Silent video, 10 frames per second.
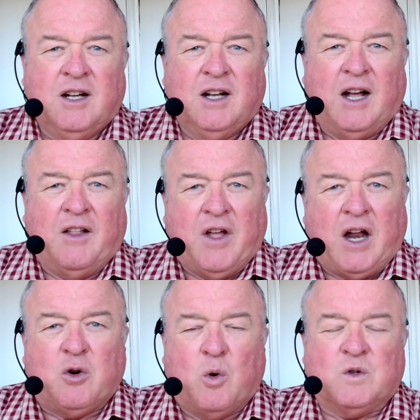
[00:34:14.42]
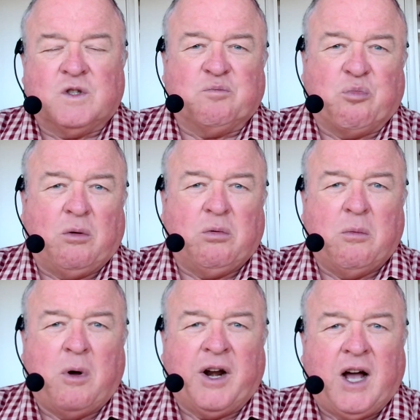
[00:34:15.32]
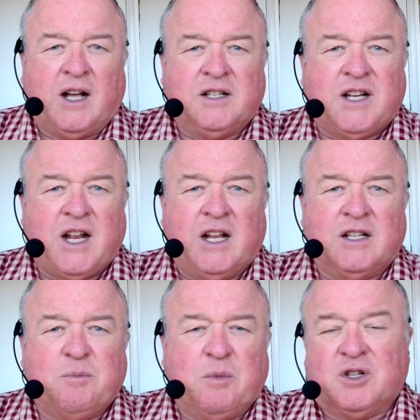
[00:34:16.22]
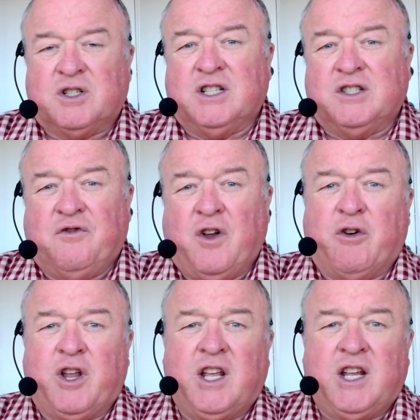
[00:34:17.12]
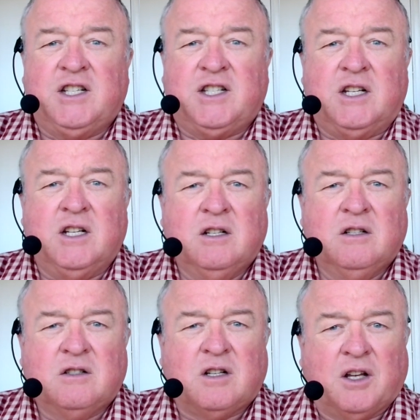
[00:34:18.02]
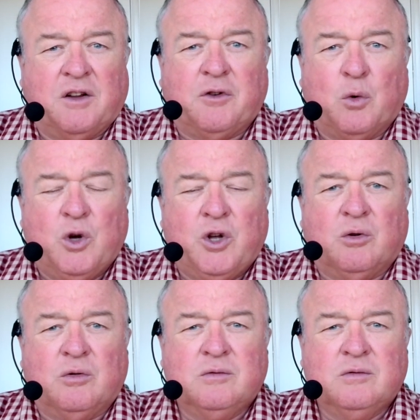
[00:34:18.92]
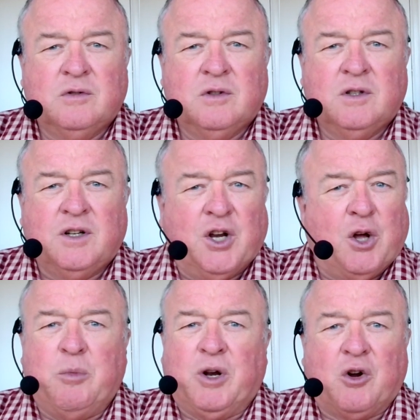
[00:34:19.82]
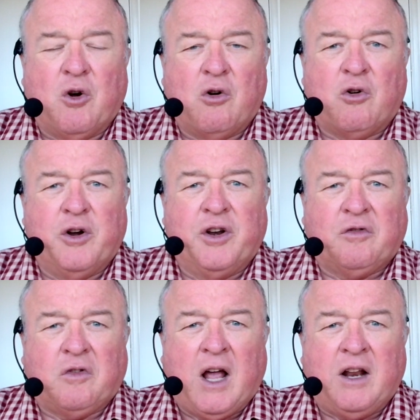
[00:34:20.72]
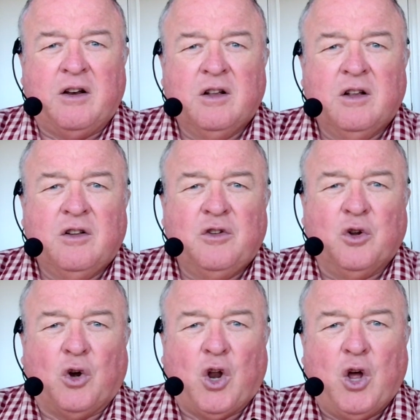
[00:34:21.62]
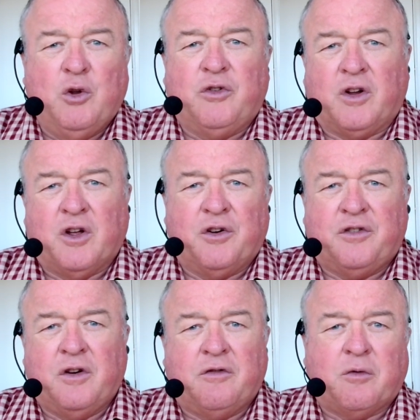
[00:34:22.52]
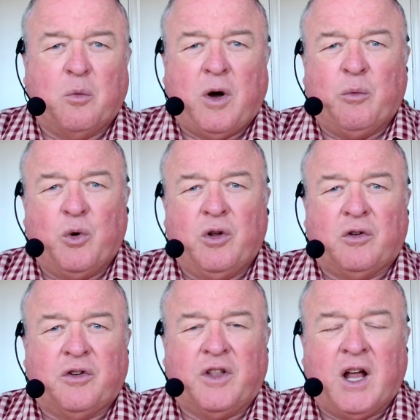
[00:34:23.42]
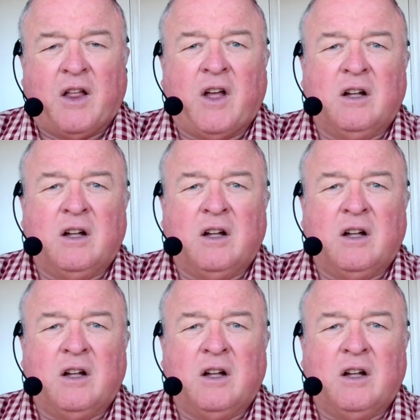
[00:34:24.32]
And that causes problem on hard stands because it's very easy to lift a wheel. No bit of concrete is flat. Your loads are going to shift from one wheel to the other.